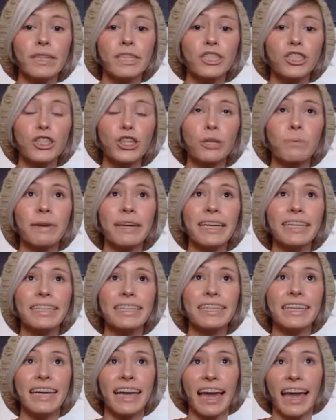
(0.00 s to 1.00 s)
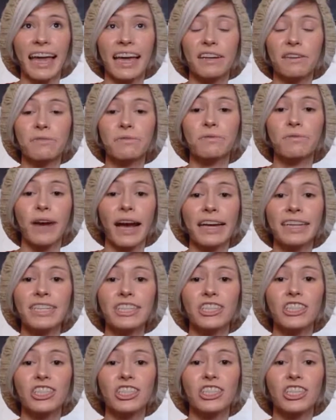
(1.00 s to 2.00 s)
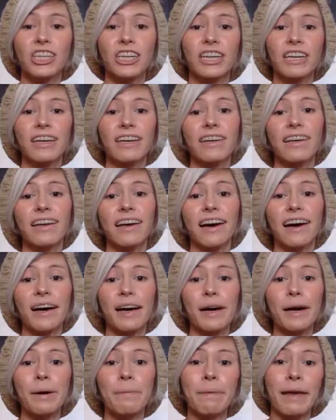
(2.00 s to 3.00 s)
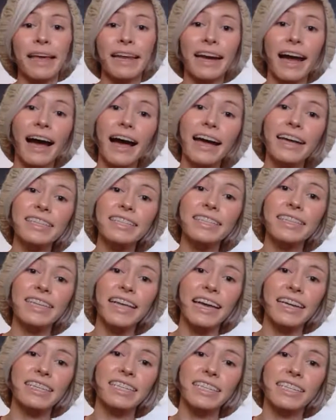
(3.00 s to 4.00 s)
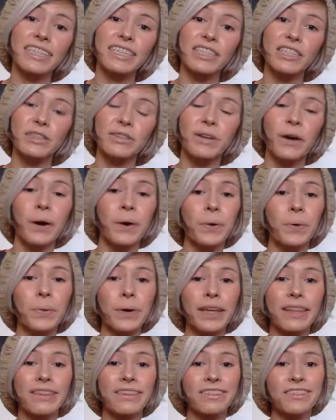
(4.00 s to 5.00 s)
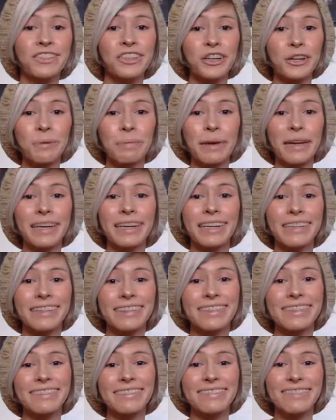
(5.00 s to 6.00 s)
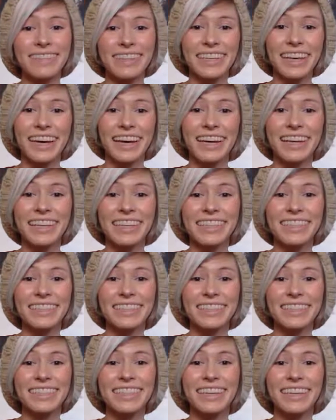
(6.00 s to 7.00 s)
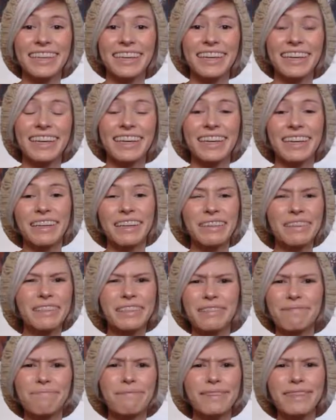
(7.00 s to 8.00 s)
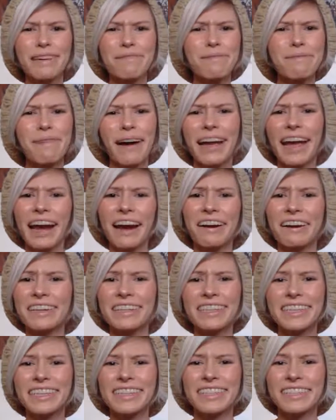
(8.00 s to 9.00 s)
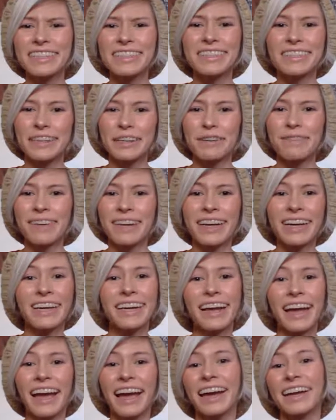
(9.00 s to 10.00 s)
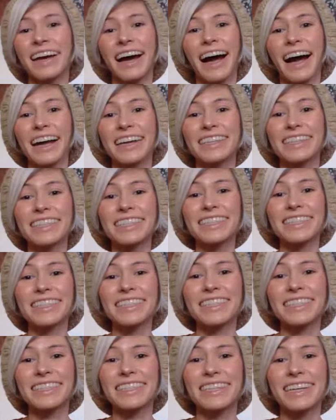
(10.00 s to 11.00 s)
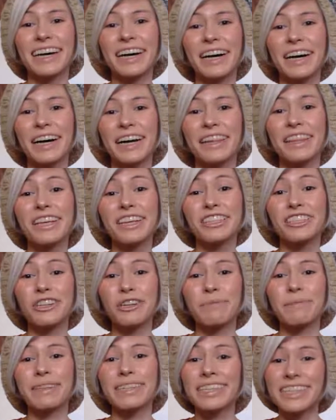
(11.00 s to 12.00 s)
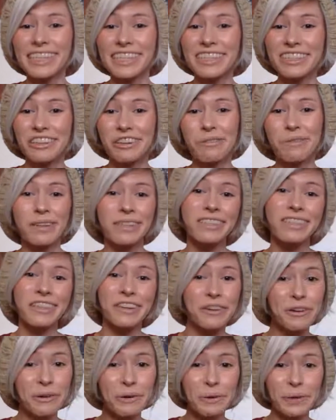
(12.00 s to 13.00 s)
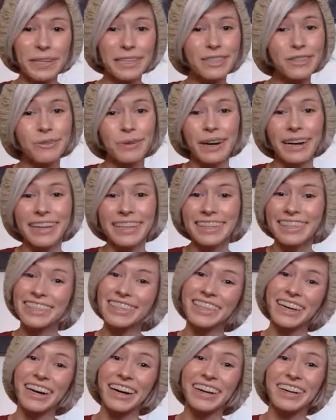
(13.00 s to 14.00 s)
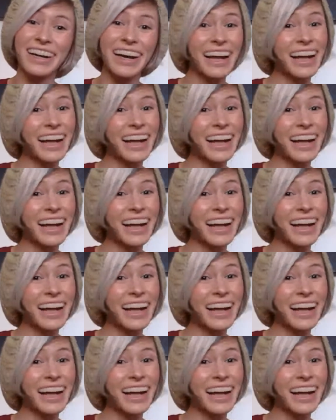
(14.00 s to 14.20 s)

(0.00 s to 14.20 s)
German, and French. And I selected to go with German because some of my heritage is German, and I just the German teacher was the coolest one, so